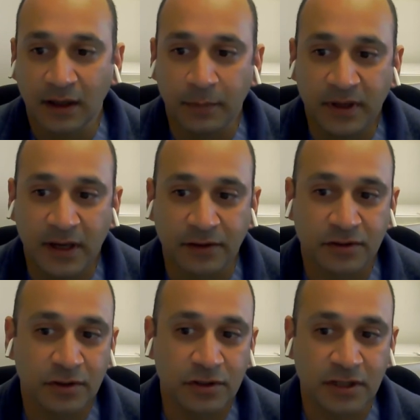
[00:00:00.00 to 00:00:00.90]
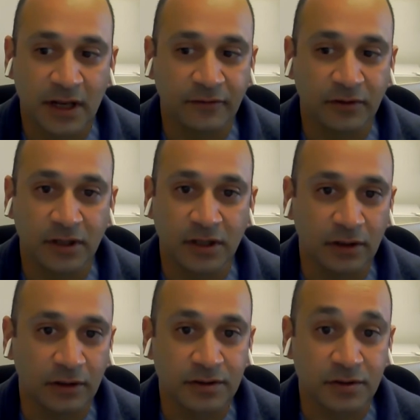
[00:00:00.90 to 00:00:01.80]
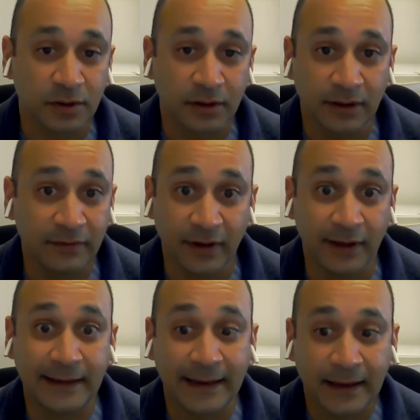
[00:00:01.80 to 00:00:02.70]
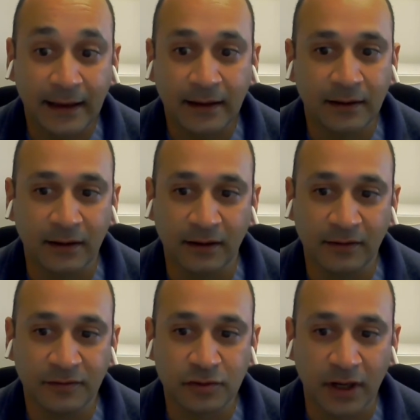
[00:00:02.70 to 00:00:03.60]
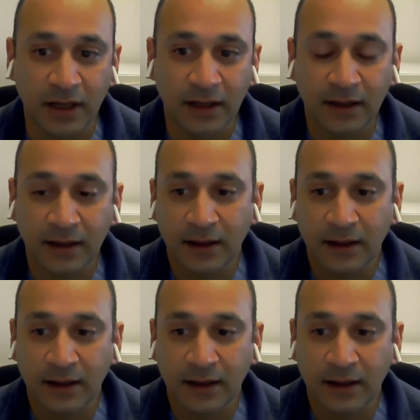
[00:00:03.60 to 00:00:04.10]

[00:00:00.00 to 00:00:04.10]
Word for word: a pediatric surgeon after years or even a decade of training,